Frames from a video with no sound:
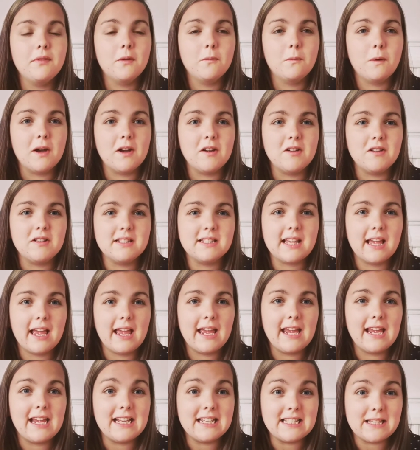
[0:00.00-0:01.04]
Whereas
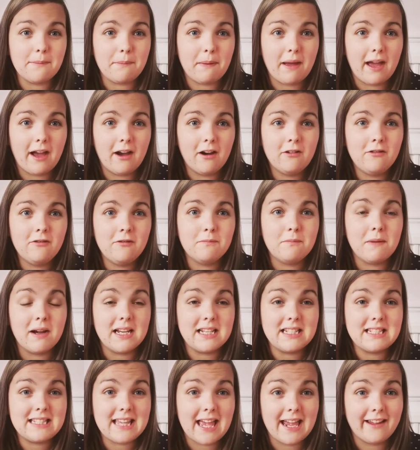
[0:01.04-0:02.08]
Isabel,
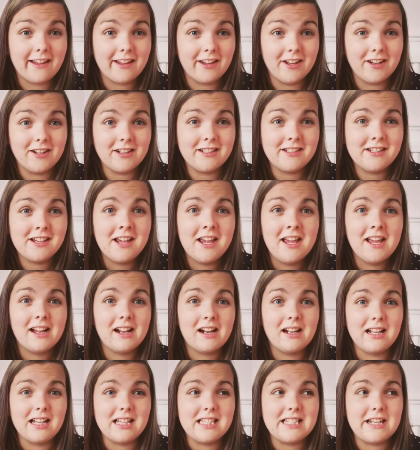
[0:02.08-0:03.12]
my second,
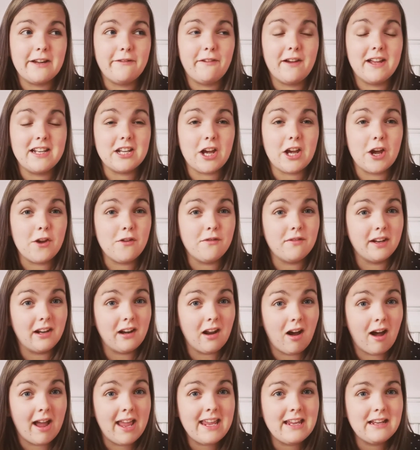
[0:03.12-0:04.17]
cluster fed
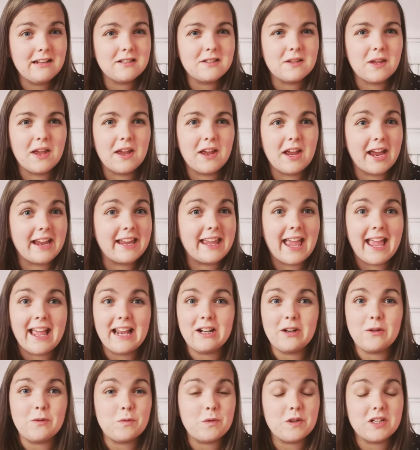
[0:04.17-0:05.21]
overnight, so
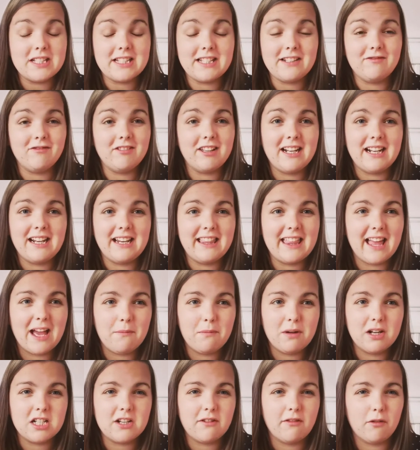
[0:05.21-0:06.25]
again it wasn't really
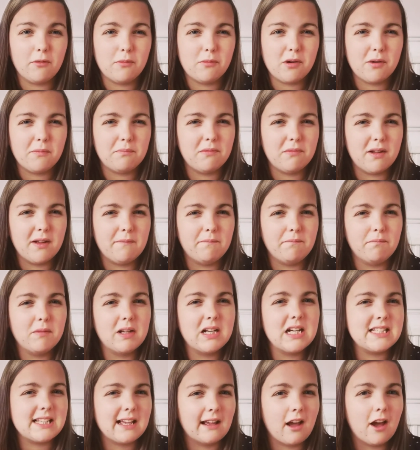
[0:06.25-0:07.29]
that much of a problem
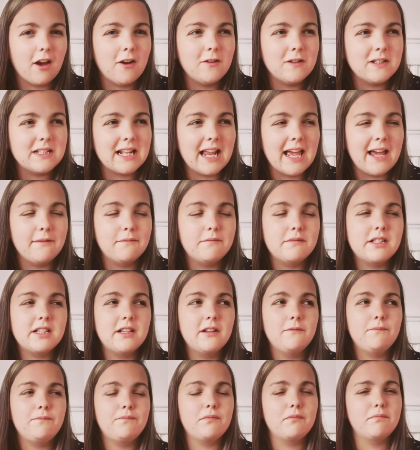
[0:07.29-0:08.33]
because I co-slept
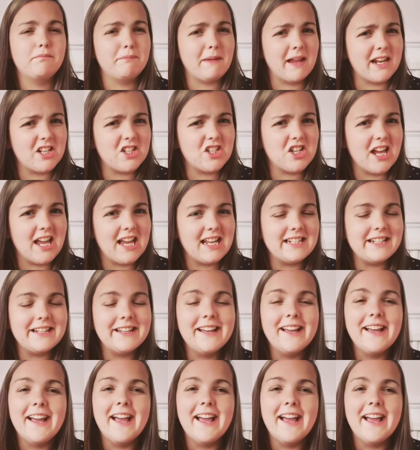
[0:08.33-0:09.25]
bed shared,